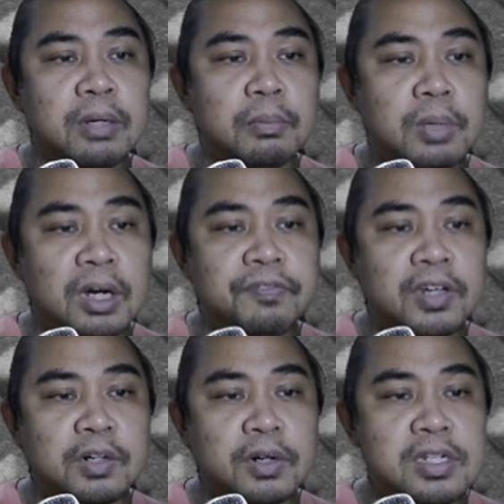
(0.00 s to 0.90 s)
buff
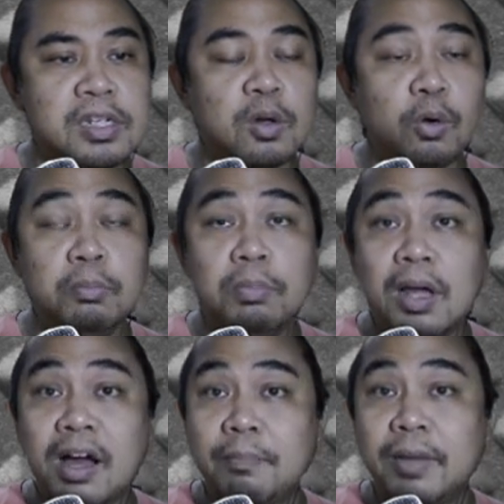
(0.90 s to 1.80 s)
increases own
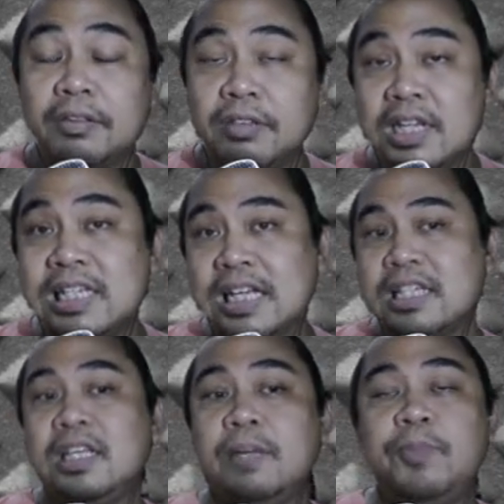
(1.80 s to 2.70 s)
block by
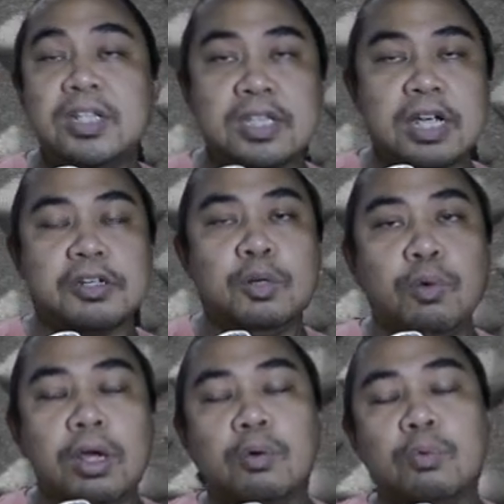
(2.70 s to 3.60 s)
360. This is actually
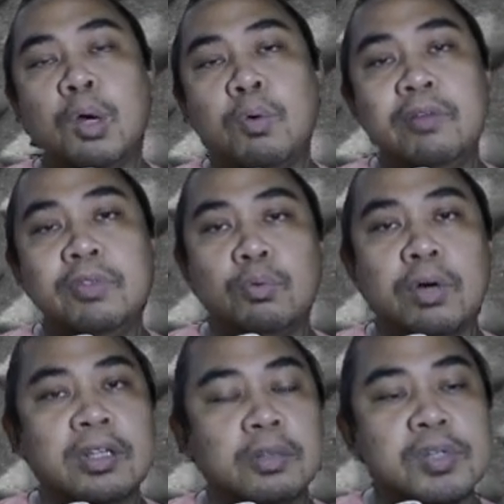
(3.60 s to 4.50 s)
one, one of the one
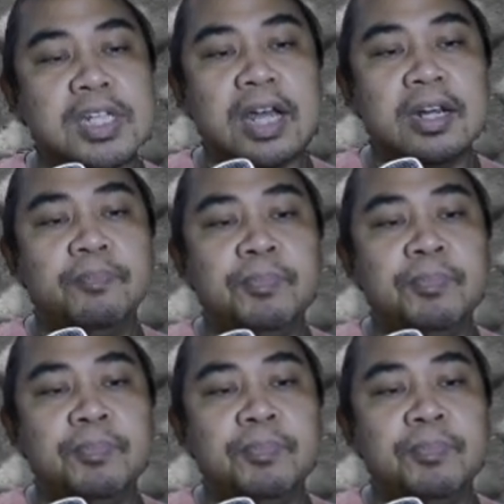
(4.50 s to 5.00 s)
that was added.